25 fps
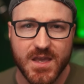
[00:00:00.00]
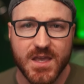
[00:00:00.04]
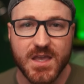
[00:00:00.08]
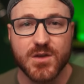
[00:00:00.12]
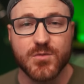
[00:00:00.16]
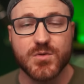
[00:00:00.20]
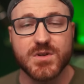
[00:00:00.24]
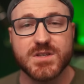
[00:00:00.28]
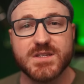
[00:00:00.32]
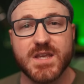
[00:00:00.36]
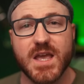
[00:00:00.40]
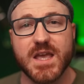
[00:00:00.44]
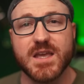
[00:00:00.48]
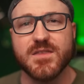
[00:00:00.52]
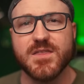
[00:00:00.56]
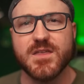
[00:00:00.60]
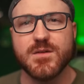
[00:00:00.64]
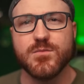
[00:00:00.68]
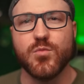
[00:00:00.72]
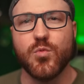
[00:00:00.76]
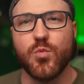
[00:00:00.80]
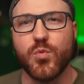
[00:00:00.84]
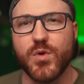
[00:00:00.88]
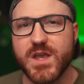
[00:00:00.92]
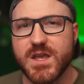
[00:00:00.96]
It would take
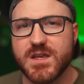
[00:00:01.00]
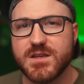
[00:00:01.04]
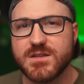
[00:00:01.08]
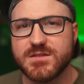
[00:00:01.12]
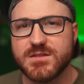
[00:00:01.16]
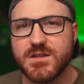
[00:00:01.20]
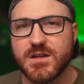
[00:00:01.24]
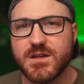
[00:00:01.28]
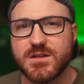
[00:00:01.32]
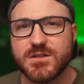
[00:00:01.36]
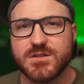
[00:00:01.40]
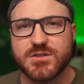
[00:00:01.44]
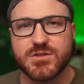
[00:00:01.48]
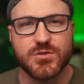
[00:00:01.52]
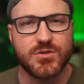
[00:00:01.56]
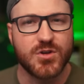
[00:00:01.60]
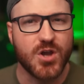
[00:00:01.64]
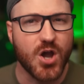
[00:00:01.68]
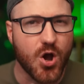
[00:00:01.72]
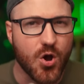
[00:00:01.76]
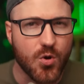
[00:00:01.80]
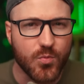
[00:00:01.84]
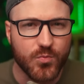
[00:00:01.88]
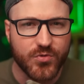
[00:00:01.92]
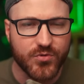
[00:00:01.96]
them weeks to
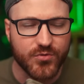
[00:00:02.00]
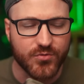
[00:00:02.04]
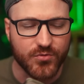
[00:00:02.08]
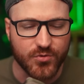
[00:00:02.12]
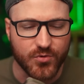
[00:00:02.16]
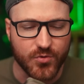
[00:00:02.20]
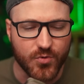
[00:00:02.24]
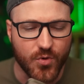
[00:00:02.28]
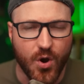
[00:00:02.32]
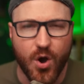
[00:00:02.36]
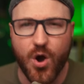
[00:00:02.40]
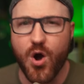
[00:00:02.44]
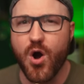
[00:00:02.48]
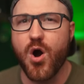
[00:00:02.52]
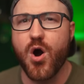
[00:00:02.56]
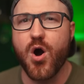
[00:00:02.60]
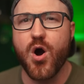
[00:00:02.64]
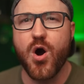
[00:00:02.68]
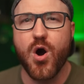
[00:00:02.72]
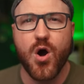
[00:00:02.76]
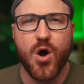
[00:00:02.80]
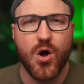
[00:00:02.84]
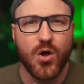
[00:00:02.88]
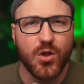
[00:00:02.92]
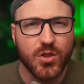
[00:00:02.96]
comb through
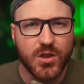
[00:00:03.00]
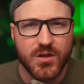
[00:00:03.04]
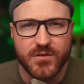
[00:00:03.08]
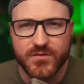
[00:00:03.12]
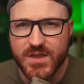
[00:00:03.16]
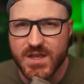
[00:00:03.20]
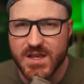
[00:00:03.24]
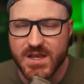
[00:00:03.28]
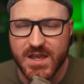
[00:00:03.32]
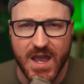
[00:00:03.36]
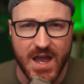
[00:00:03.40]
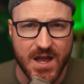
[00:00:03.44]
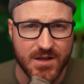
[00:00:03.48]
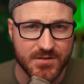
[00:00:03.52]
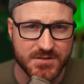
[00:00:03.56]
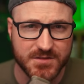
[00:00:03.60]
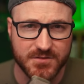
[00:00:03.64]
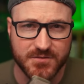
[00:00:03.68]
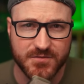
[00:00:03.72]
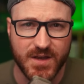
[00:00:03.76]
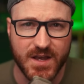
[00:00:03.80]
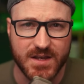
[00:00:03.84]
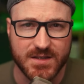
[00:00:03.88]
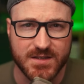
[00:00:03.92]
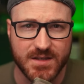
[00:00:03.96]
all of the accounts
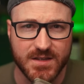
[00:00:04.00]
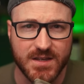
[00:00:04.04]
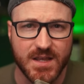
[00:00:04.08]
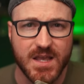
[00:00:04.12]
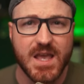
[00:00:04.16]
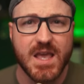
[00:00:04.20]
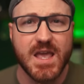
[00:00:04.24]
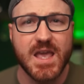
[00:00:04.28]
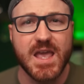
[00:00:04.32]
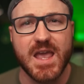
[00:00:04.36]
affected,